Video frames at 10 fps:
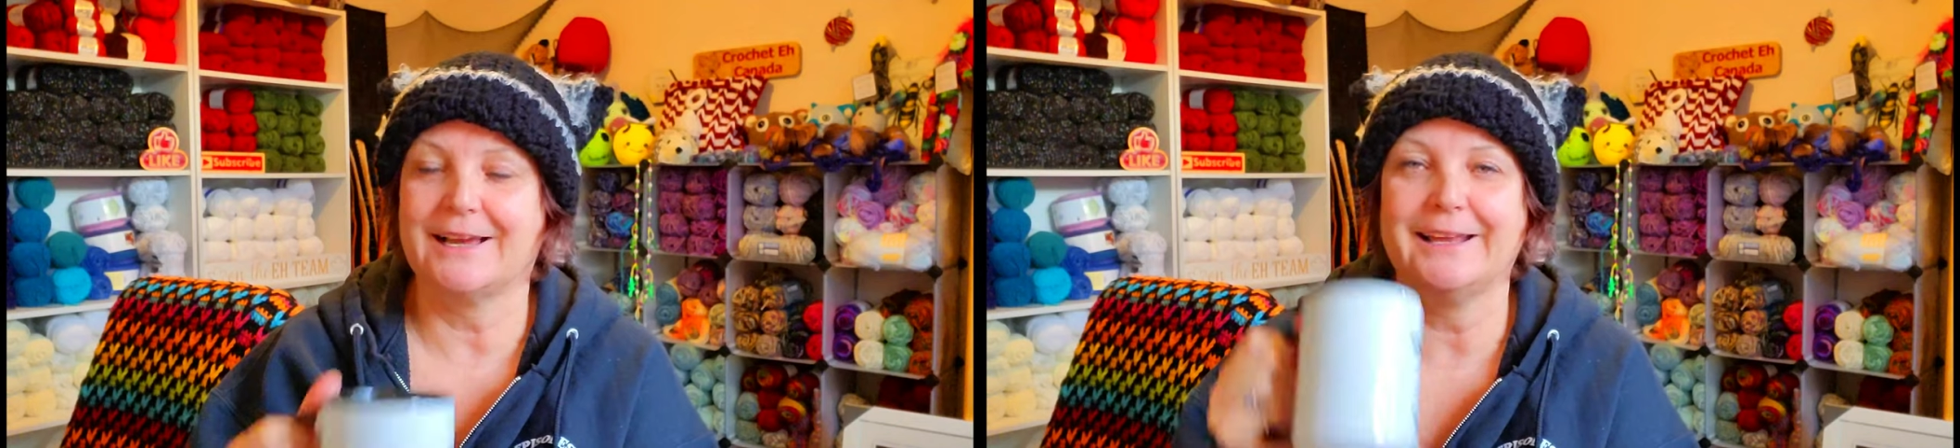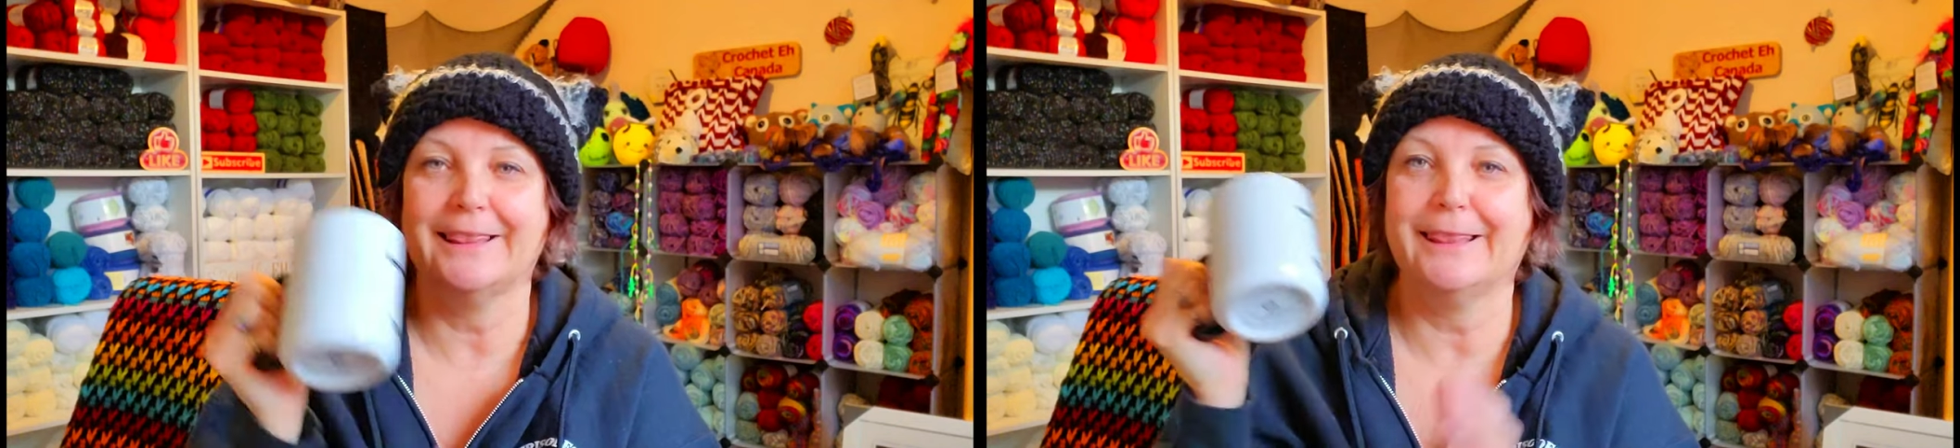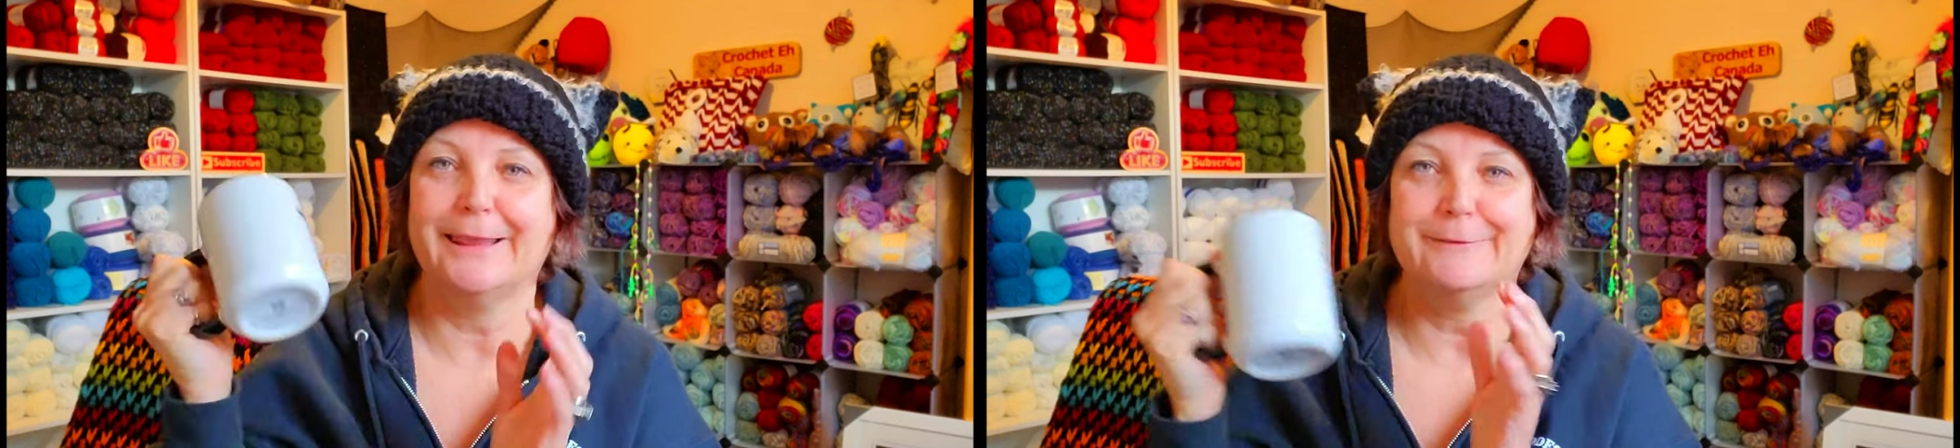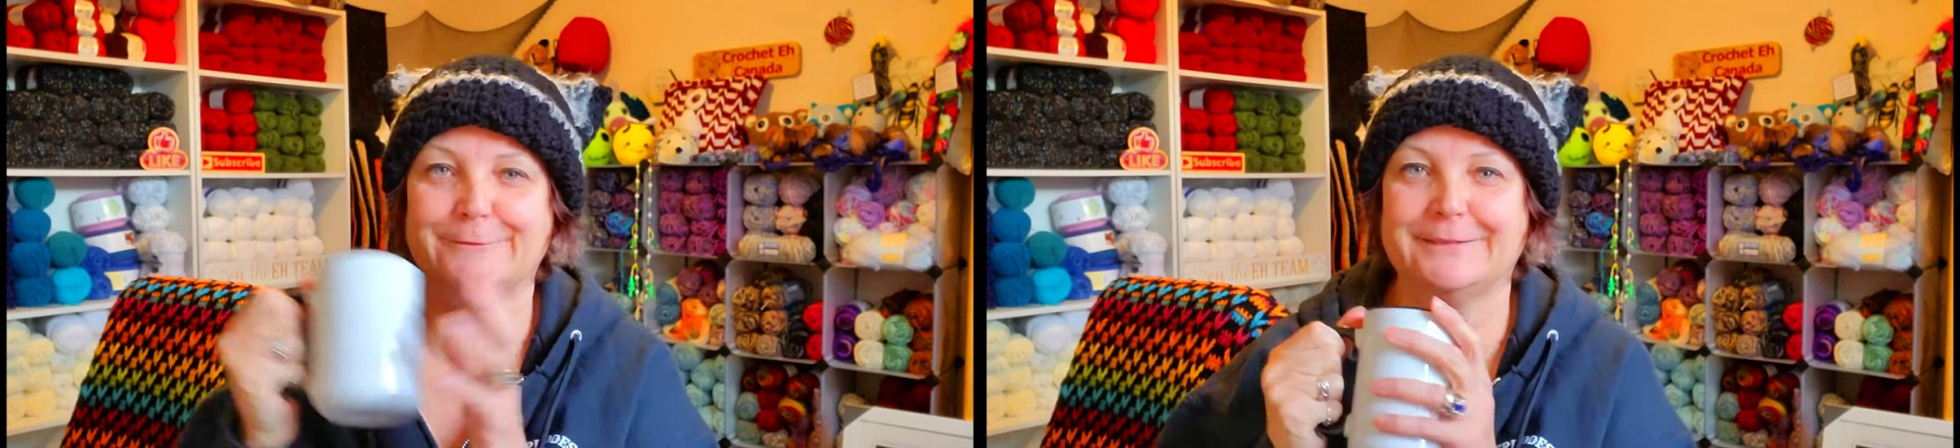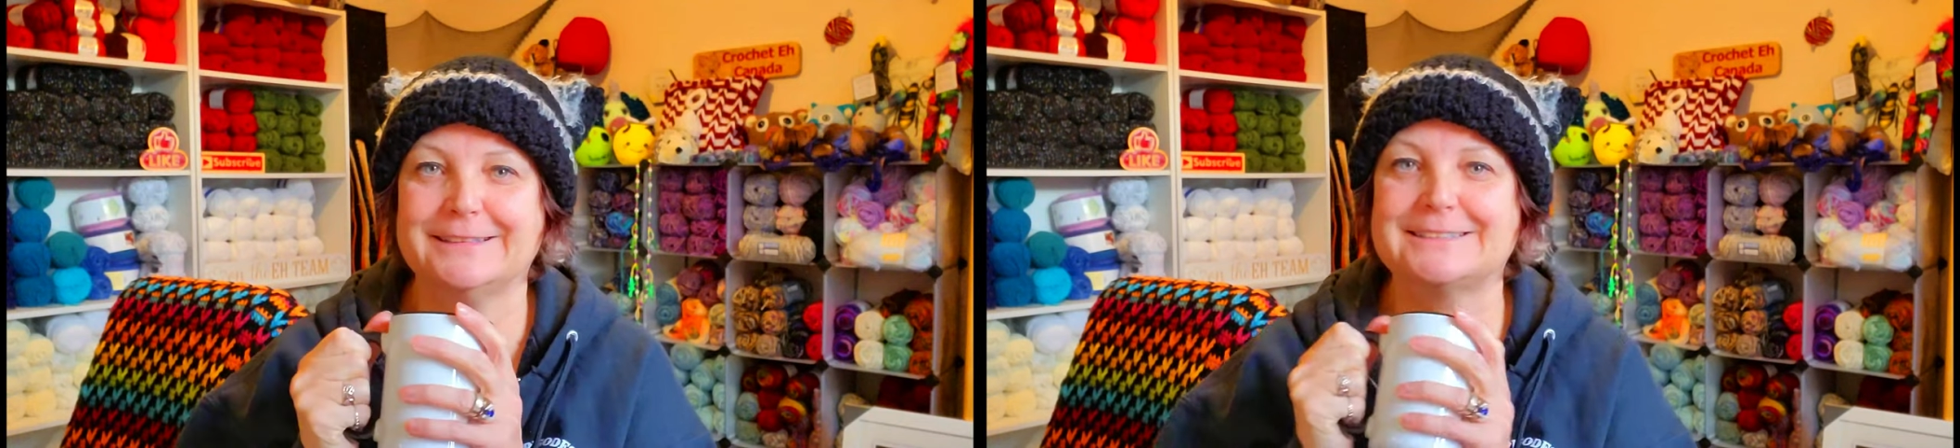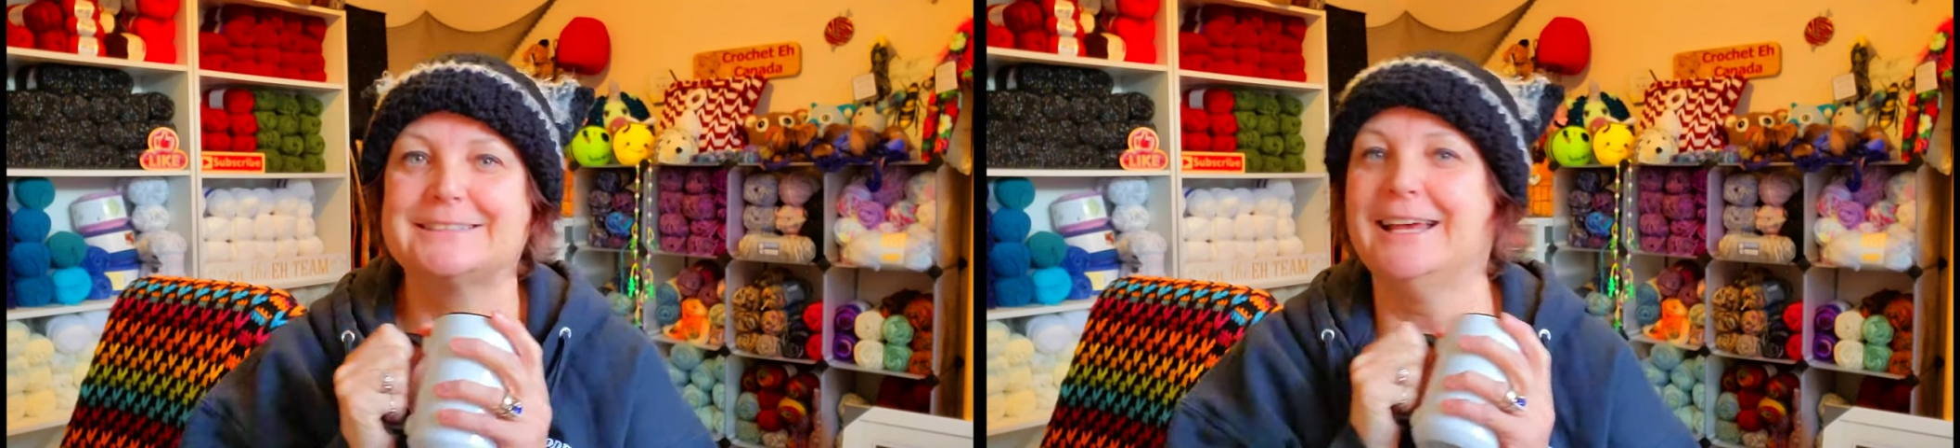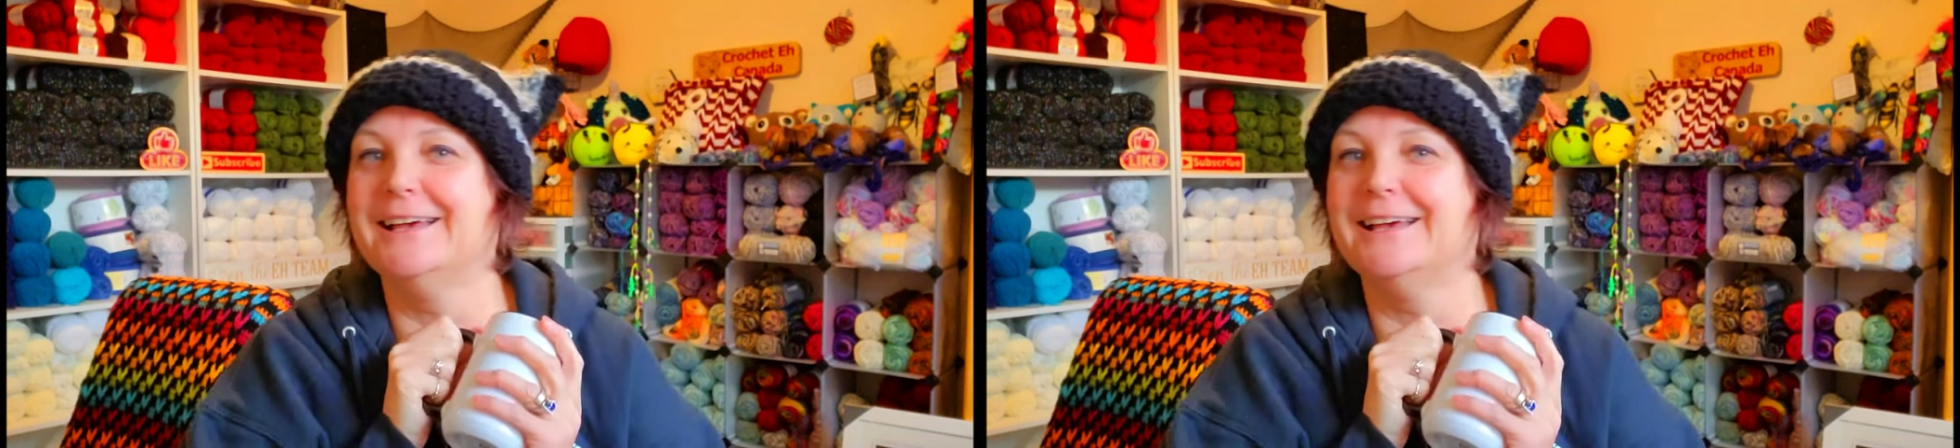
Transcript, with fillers: I love this.